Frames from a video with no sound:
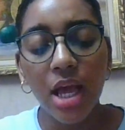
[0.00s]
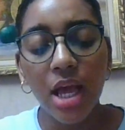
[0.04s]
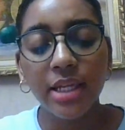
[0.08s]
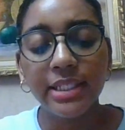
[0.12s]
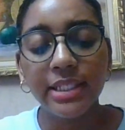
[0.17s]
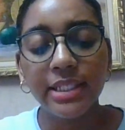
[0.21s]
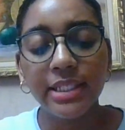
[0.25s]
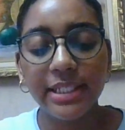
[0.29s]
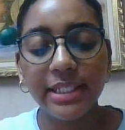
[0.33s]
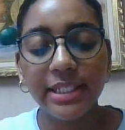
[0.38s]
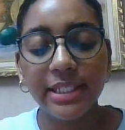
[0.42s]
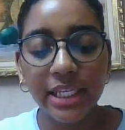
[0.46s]

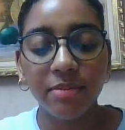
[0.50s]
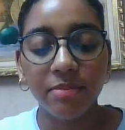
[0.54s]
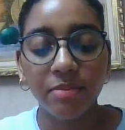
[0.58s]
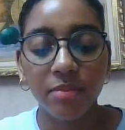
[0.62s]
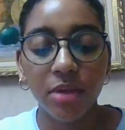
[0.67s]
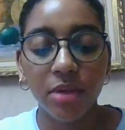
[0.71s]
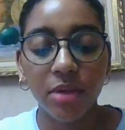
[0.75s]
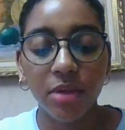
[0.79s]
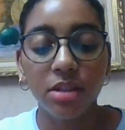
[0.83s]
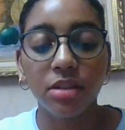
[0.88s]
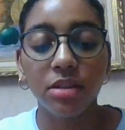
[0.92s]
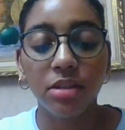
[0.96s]
C.
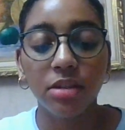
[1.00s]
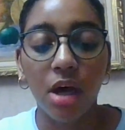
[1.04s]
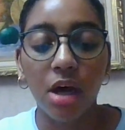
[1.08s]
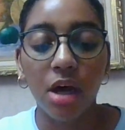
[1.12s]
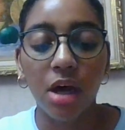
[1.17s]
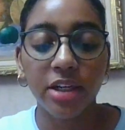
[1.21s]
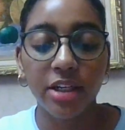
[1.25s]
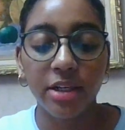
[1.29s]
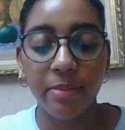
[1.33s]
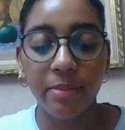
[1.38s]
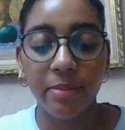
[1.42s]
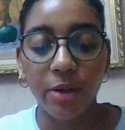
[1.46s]

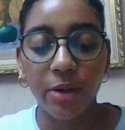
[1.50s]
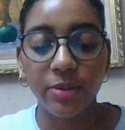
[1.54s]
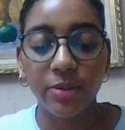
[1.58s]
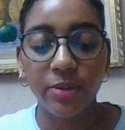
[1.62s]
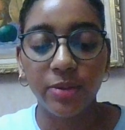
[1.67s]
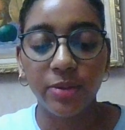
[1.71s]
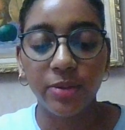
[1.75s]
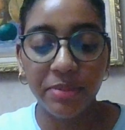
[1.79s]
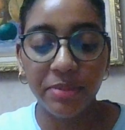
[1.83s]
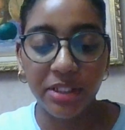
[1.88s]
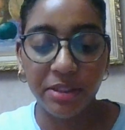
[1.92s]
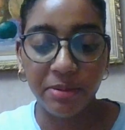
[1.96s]
Talking about
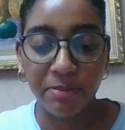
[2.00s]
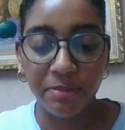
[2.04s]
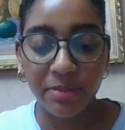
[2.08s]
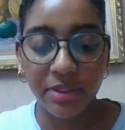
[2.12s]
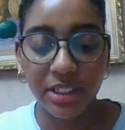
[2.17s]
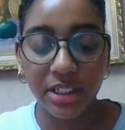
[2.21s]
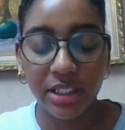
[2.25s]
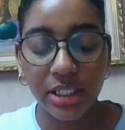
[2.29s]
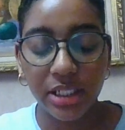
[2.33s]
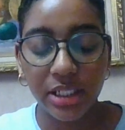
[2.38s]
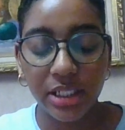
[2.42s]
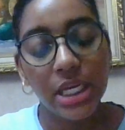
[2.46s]

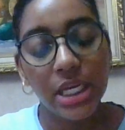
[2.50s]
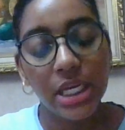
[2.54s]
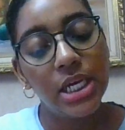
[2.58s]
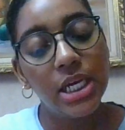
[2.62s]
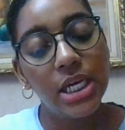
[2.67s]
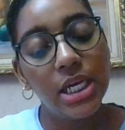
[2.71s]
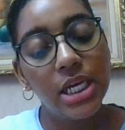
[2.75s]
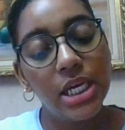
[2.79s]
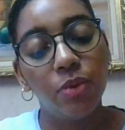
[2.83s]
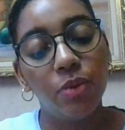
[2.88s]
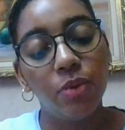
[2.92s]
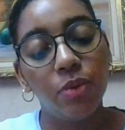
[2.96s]
symptoms.
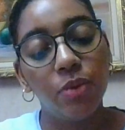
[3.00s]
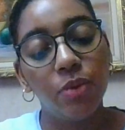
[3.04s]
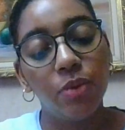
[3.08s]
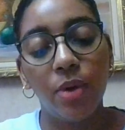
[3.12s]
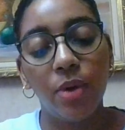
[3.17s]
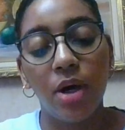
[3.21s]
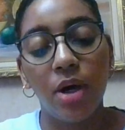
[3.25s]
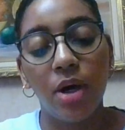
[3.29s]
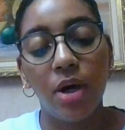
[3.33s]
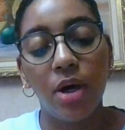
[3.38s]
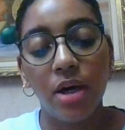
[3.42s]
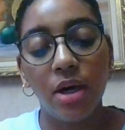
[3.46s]

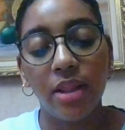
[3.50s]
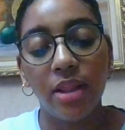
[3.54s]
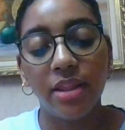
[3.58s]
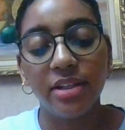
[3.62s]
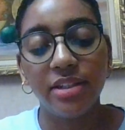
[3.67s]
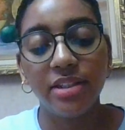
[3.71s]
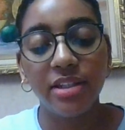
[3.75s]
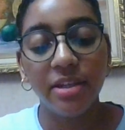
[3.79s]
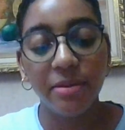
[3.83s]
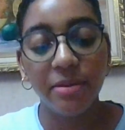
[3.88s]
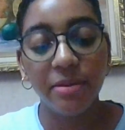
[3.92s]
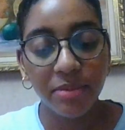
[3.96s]
The
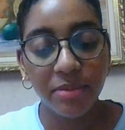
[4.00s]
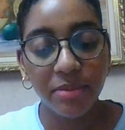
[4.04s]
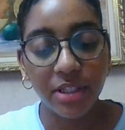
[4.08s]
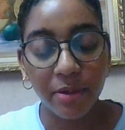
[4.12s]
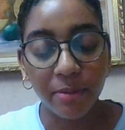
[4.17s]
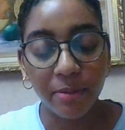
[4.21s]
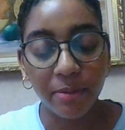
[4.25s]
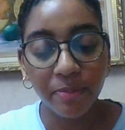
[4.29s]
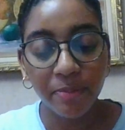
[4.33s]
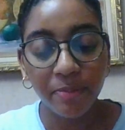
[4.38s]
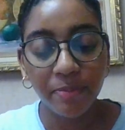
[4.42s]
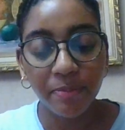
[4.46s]

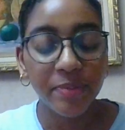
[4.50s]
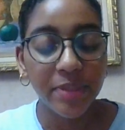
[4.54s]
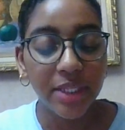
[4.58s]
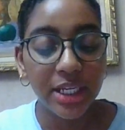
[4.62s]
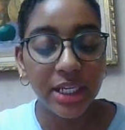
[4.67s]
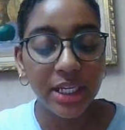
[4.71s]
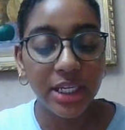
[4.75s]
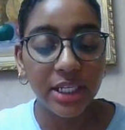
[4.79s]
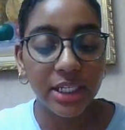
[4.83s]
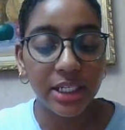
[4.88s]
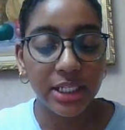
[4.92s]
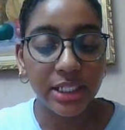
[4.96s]
symptom
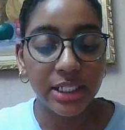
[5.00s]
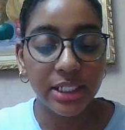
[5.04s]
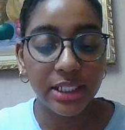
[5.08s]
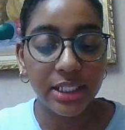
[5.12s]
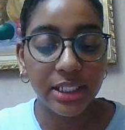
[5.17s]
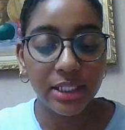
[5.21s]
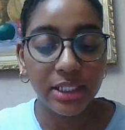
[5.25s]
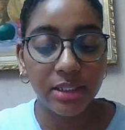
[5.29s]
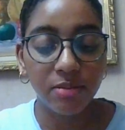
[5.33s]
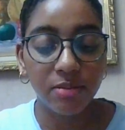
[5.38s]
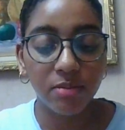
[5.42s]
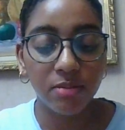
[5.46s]

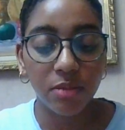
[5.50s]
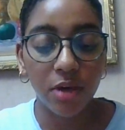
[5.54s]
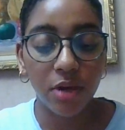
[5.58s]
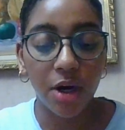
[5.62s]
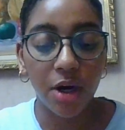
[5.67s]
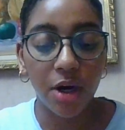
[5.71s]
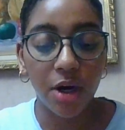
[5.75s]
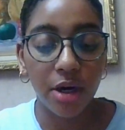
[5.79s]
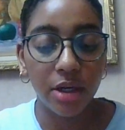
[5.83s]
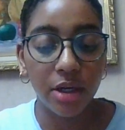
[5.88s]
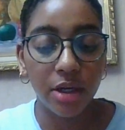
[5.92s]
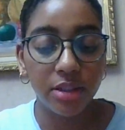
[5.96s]
is
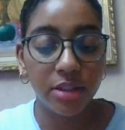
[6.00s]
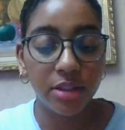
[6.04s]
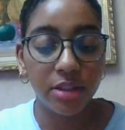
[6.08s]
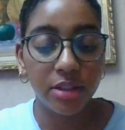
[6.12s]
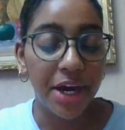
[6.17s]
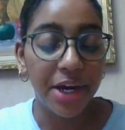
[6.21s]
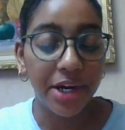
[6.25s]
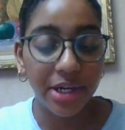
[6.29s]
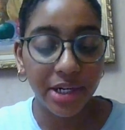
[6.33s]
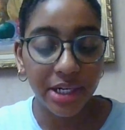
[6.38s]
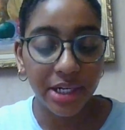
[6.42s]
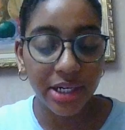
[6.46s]

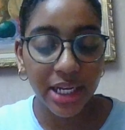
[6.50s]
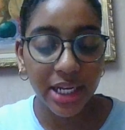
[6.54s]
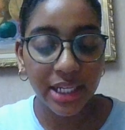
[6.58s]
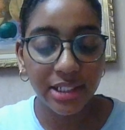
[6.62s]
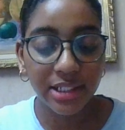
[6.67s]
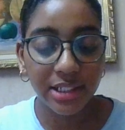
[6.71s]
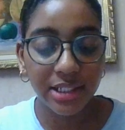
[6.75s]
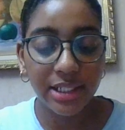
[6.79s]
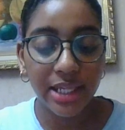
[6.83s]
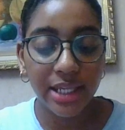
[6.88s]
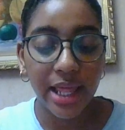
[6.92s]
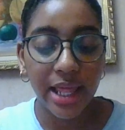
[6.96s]

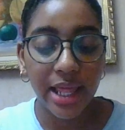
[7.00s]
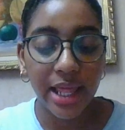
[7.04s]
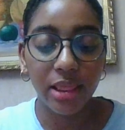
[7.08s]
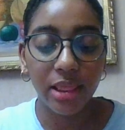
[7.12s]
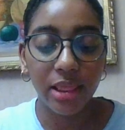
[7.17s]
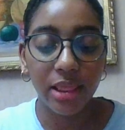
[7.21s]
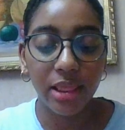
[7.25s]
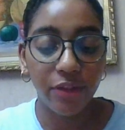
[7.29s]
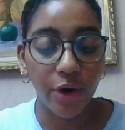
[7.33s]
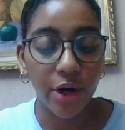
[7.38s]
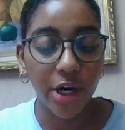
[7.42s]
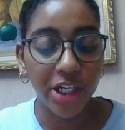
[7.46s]
tiredness,
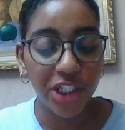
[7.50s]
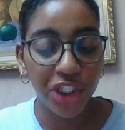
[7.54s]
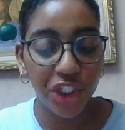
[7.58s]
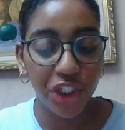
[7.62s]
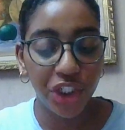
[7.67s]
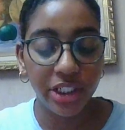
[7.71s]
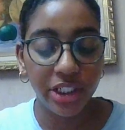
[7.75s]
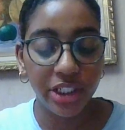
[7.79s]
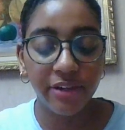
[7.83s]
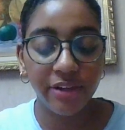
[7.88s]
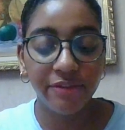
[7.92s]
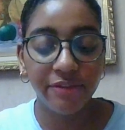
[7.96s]

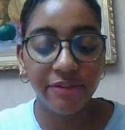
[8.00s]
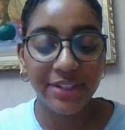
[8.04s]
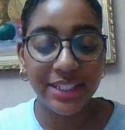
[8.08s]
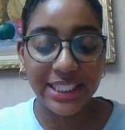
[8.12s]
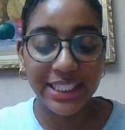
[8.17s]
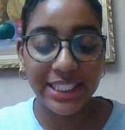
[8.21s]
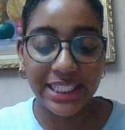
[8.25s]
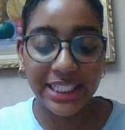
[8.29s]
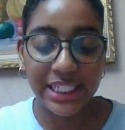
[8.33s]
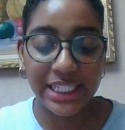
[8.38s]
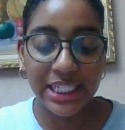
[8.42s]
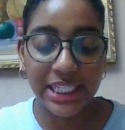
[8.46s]
lethargy,
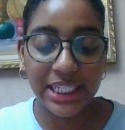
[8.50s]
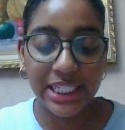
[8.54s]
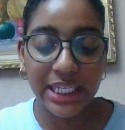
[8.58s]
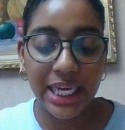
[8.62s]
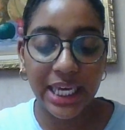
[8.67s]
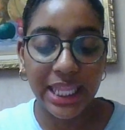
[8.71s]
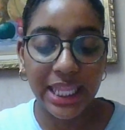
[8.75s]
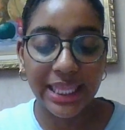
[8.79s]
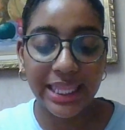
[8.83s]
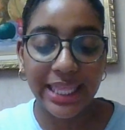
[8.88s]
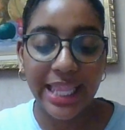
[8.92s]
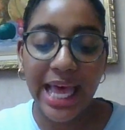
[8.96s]
fatigue,
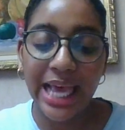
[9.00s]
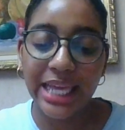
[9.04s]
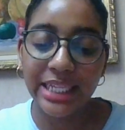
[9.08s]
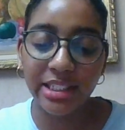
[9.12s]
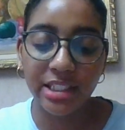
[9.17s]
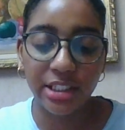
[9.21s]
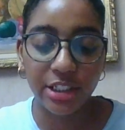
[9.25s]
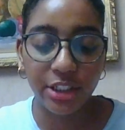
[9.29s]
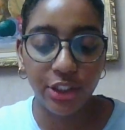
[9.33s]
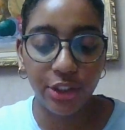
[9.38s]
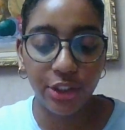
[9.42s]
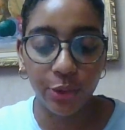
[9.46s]

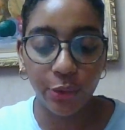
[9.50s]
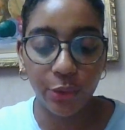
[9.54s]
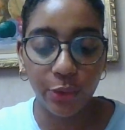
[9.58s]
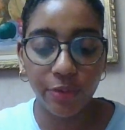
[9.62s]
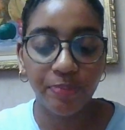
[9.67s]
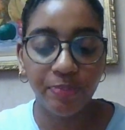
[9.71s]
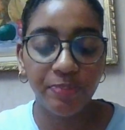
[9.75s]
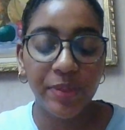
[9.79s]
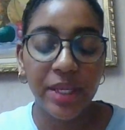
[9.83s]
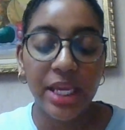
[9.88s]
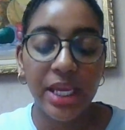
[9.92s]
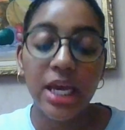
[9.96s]
lassitude,
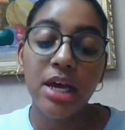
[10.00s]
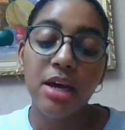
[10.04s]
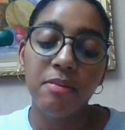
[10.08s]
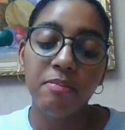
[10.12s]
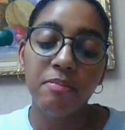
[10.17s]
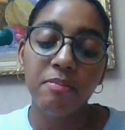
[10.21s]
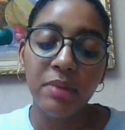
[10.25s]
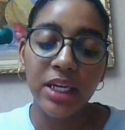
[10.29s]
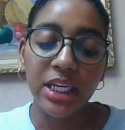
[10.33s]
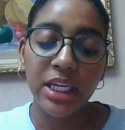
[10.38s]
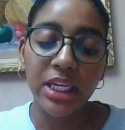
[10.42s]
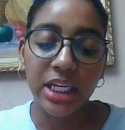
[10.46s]

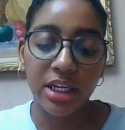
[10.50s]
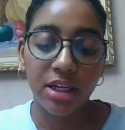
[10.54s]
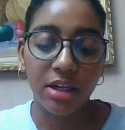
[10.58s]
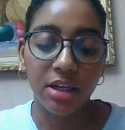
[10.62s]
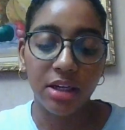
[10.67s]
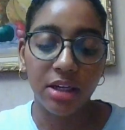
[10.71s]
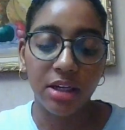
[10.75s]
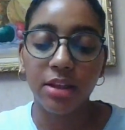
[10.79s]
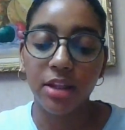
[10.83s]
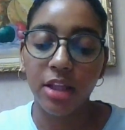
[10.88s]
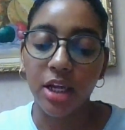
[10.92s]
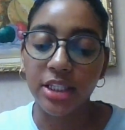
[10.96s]
meaning
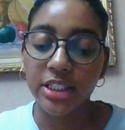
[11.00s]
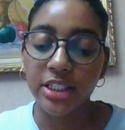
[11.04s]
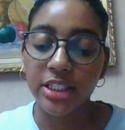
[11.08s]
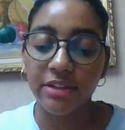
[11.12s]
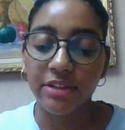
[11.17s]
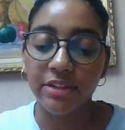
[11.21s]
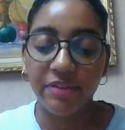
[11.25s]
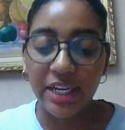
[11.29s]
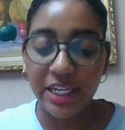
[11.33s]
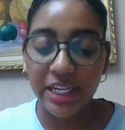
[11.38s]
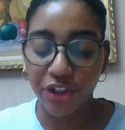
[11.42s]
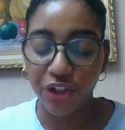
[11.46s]
loss
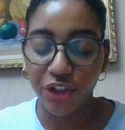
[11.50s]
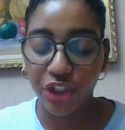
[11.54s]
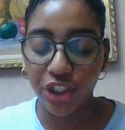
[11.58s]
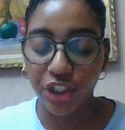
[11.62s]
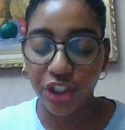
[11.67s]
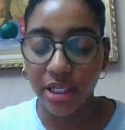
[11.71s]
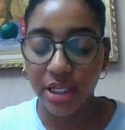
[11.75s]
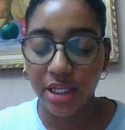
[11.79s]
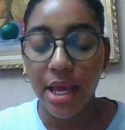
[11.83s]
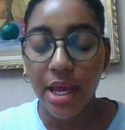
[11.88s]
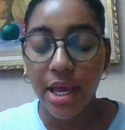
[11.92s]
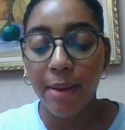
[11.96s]
of energy.